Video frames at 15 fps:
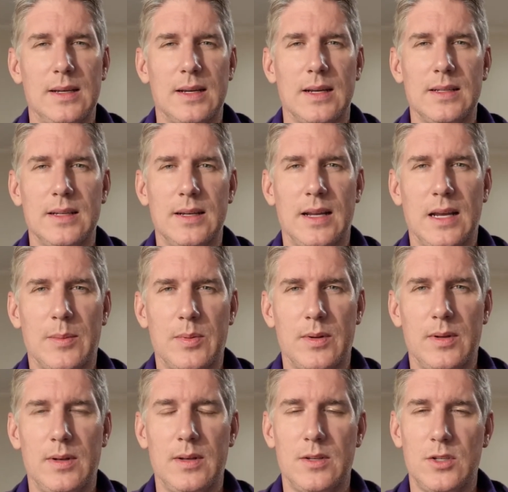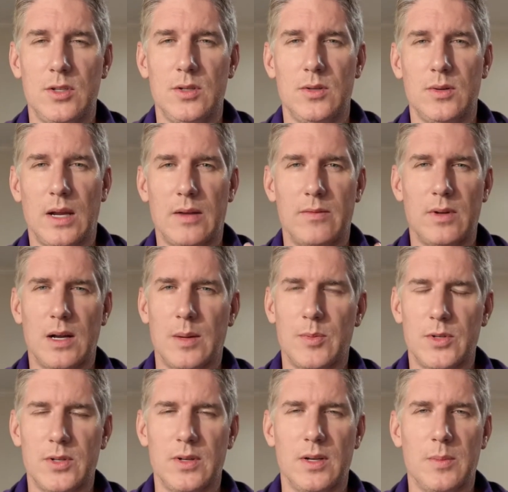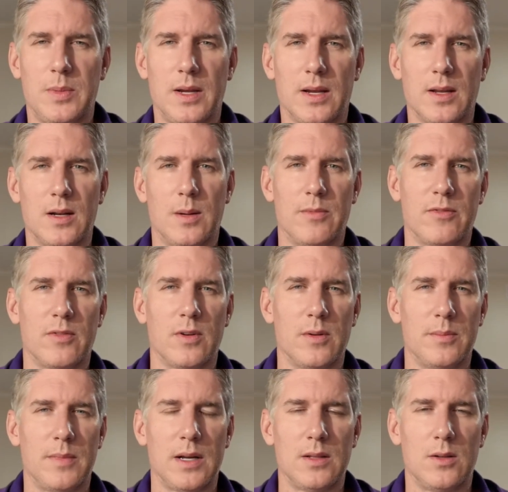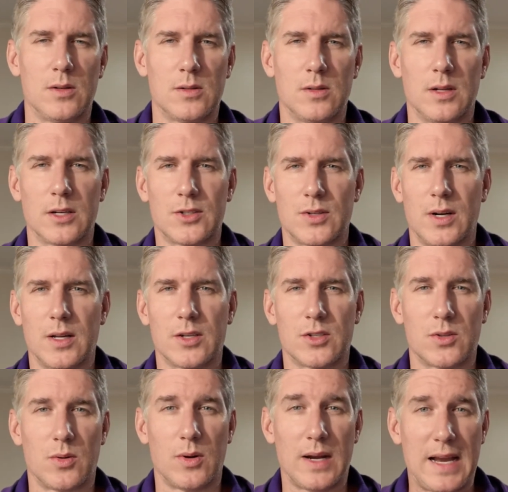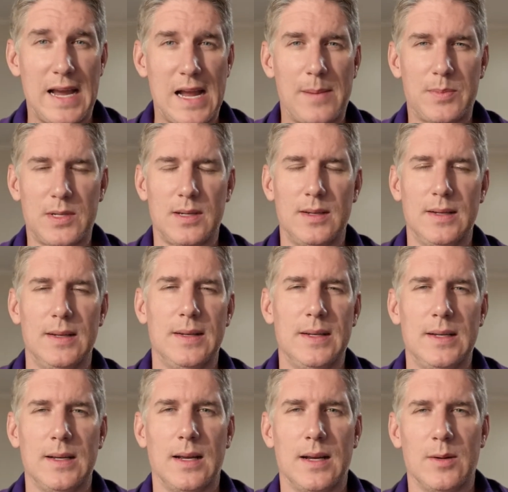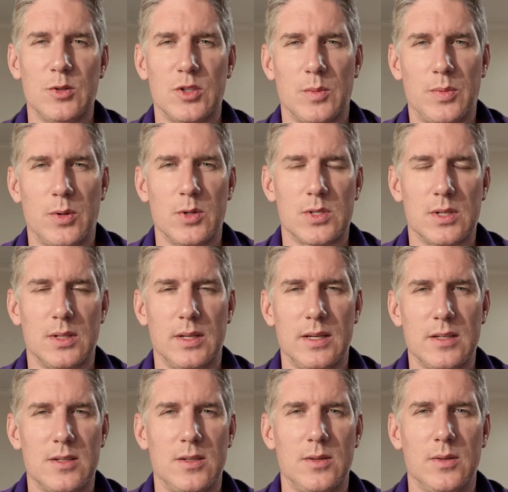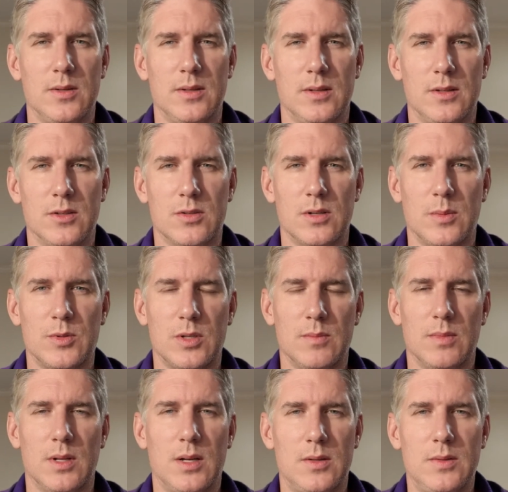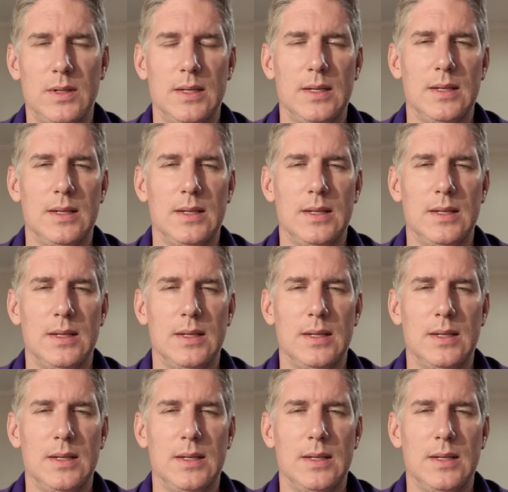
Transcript: I did happen to have the opportunity to pick it up from my local electronics store at which I'll post a link to in the description below.